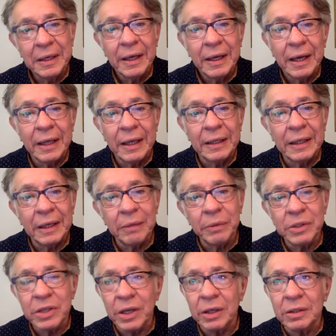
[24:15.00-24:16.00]
and then we
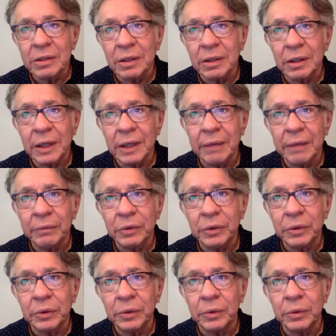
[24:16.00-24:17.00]
changed our name
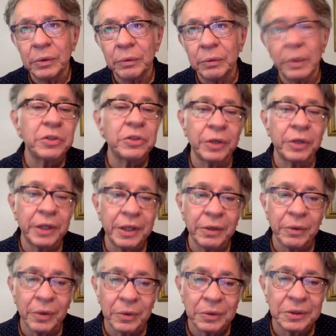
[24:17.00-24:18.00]
to Western
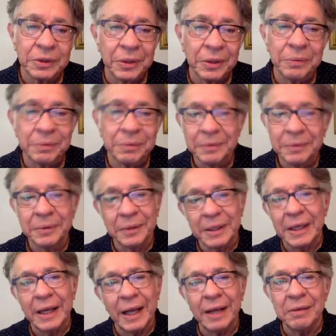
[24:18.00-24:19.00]
Heroes. So you can
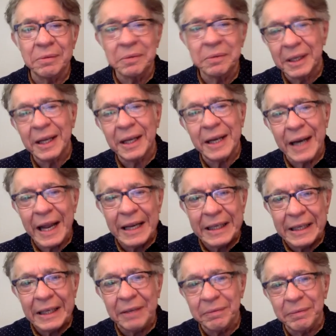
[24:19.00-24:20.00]
kind of get an
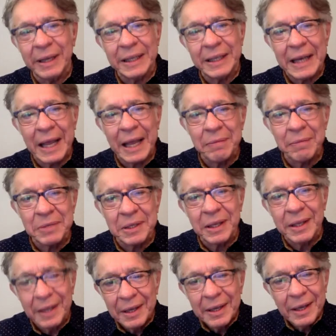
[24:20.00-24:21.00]
idea by the names of
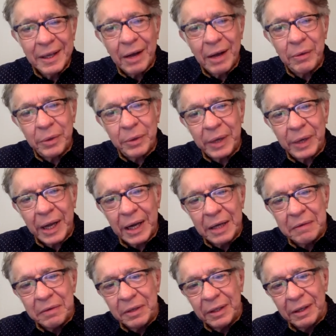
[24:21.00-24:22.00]
how we were kind
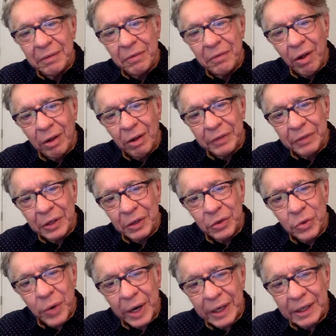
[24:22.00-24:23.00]
of evolving or
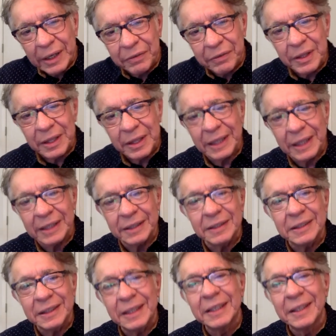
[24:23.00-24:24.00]
trying different
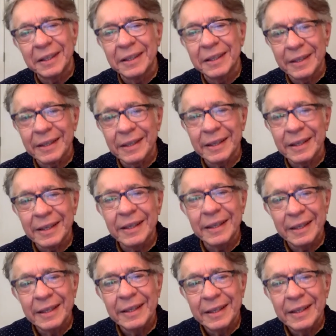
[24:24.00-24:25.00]
things. All